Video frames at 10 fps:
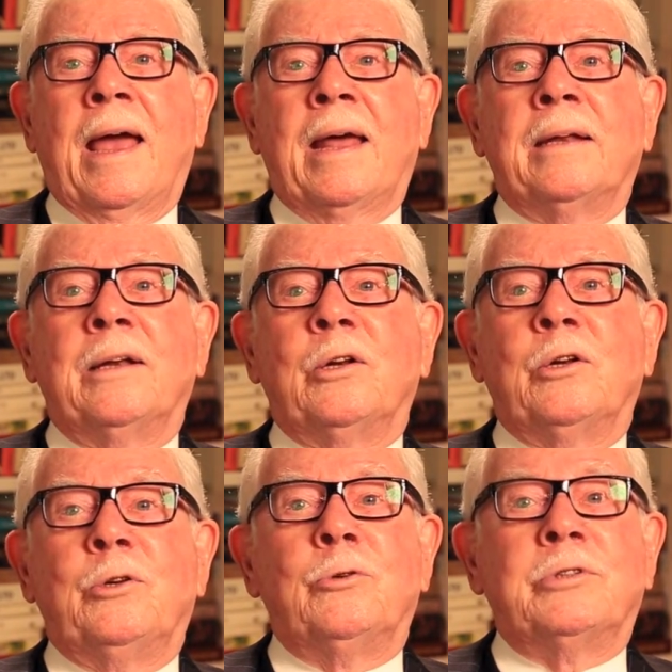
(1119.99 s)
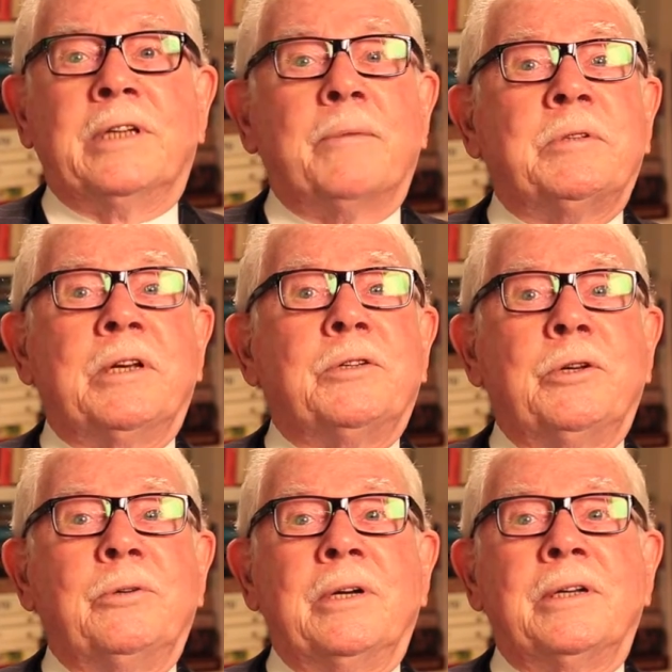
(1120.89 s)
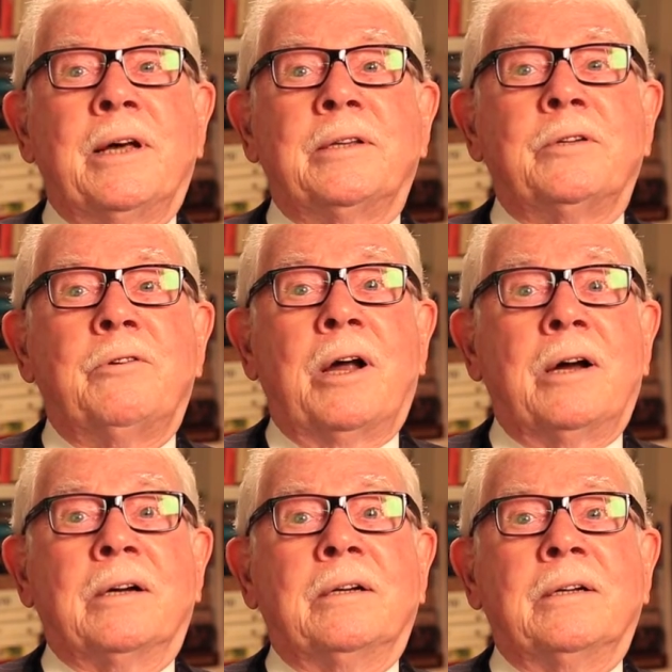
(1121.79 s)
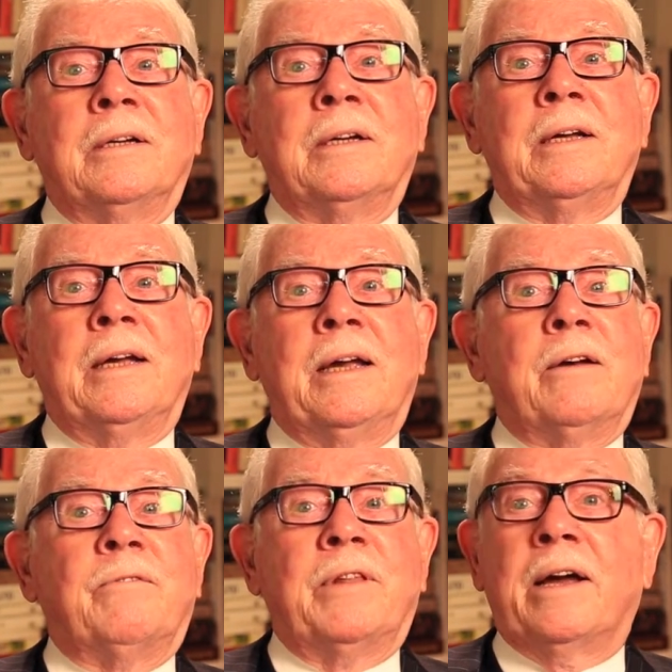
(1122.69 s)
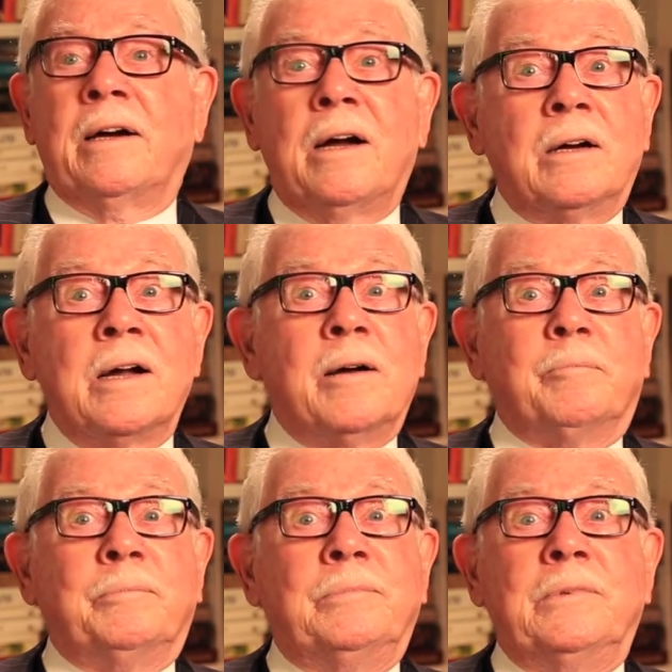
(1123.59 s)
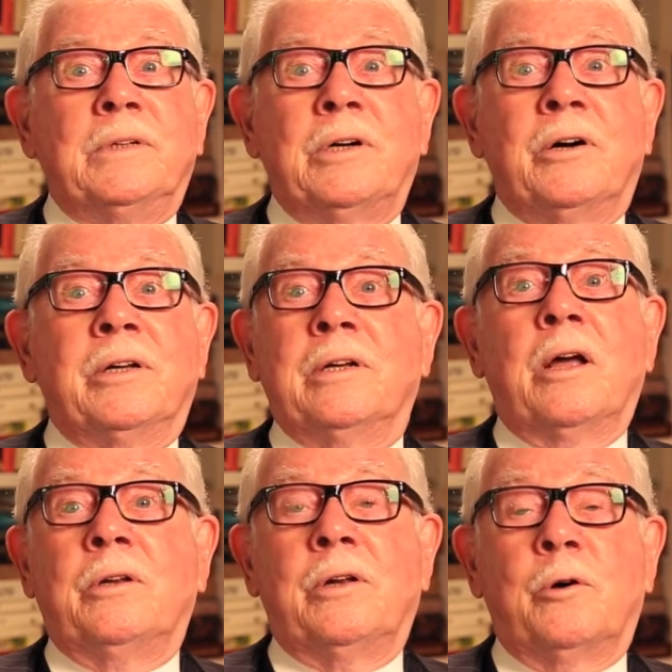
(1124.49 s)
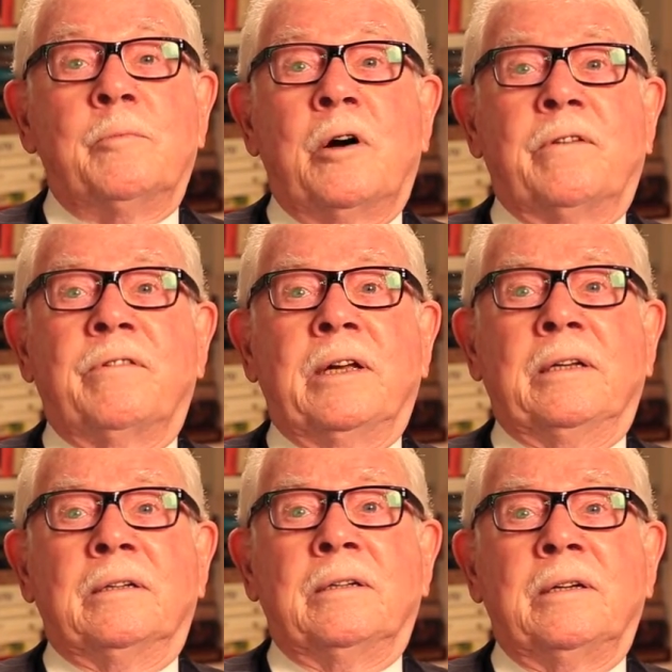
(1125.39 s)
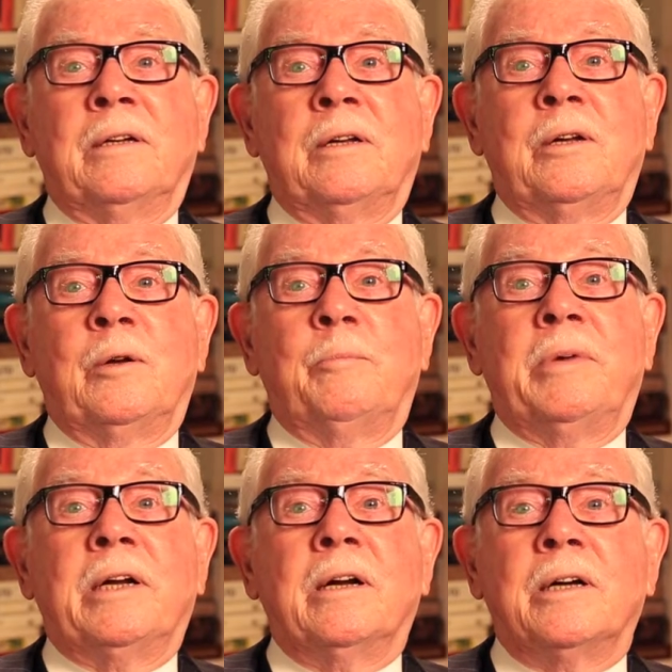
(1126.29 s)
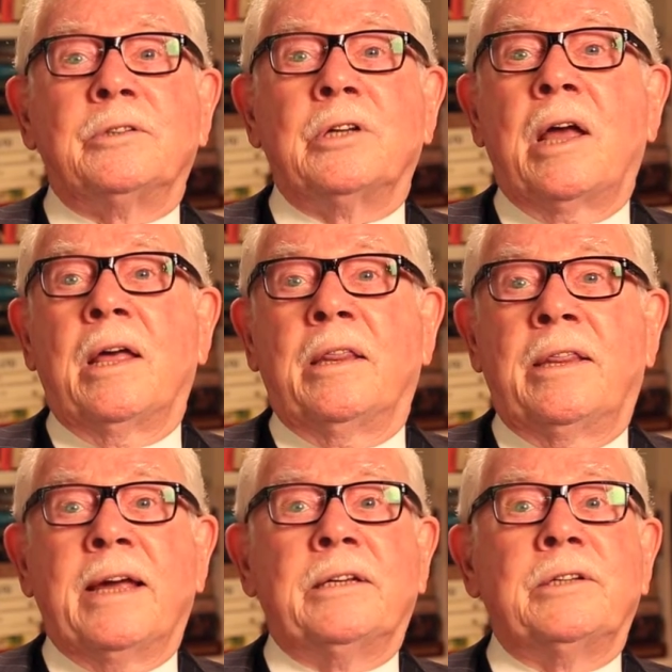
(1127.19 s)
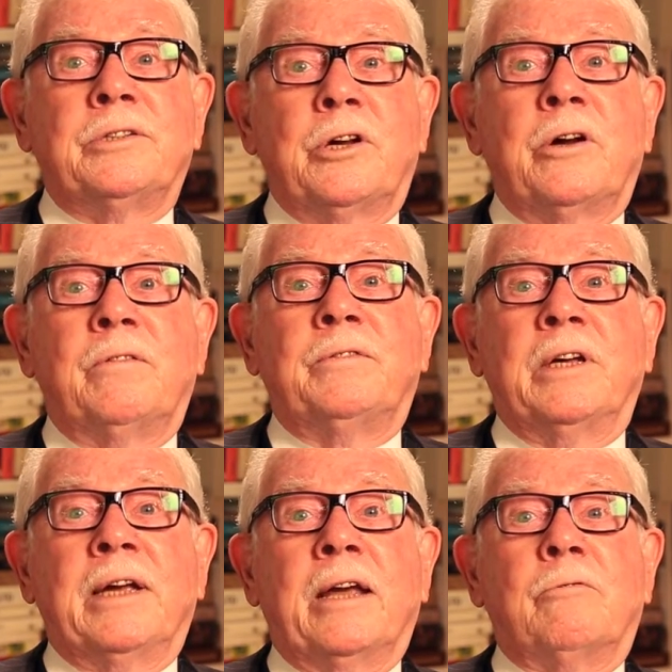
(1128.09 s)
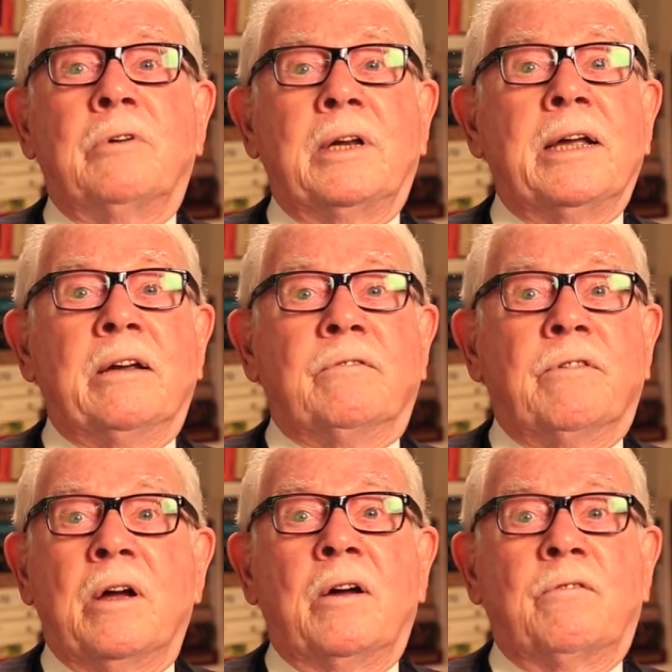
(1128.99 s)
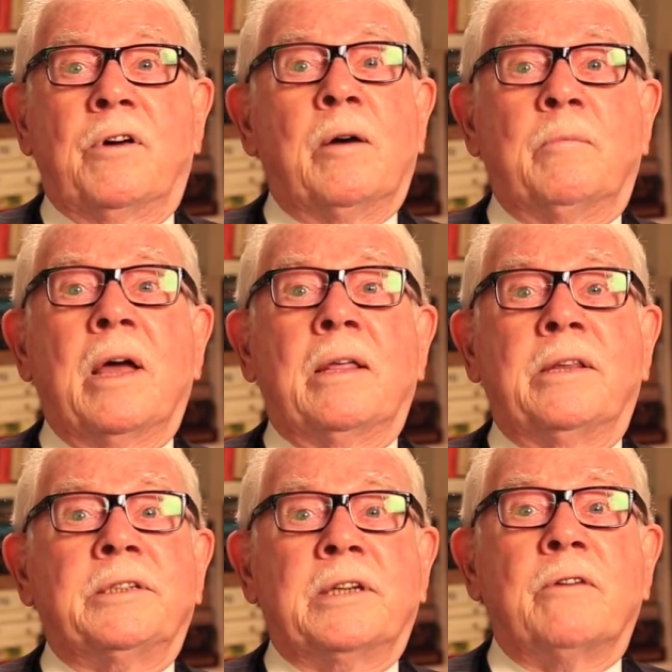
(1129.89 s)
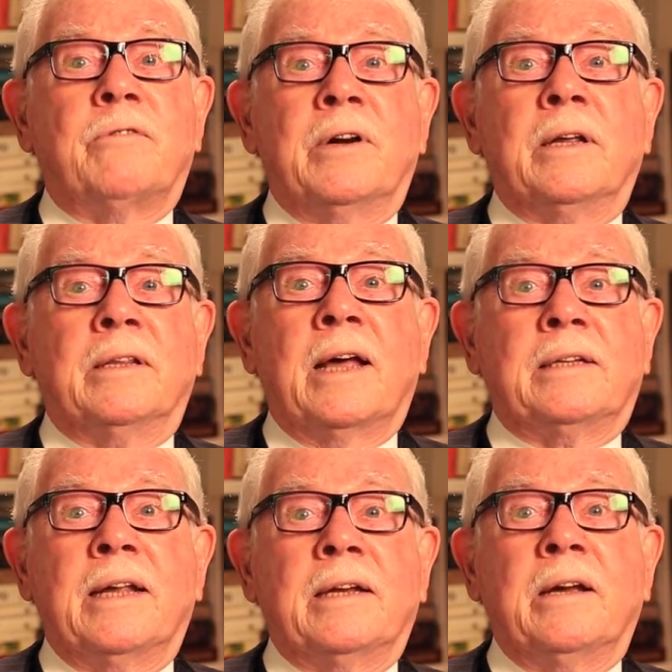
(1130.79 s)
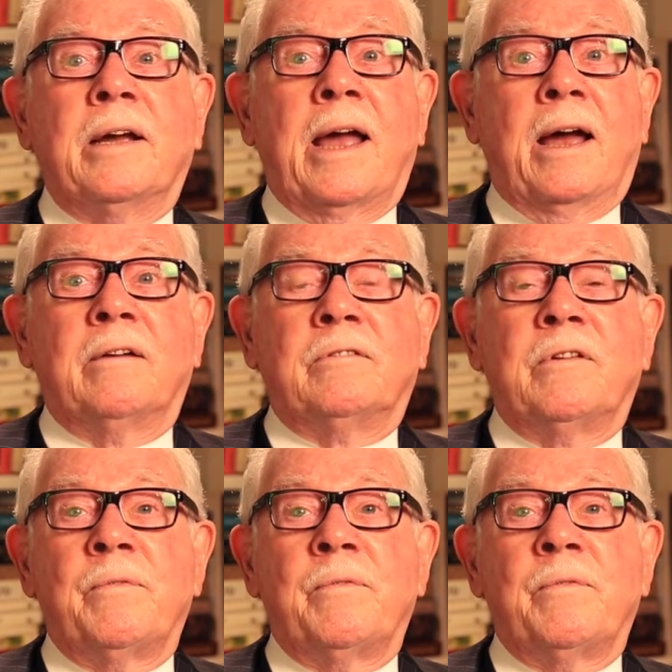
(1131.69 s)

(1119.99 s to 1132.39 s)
And you substitute another drug if they're hung up on no morphine, because they deserve to get relief from the suffering that they have.